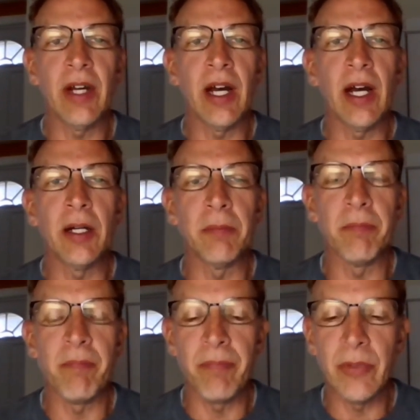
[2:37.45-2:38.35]

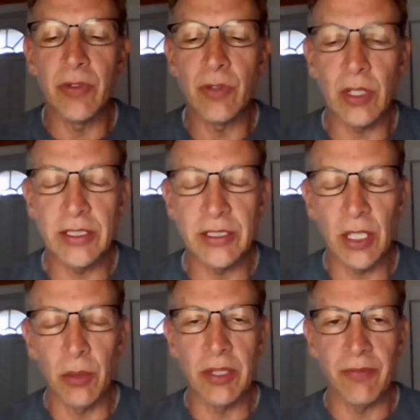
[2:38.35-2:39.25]
Um, so let's
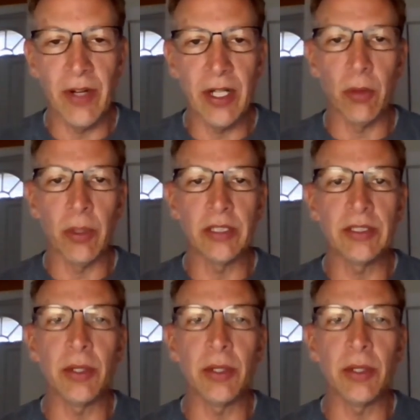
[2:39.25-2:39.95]
start with the fireworks.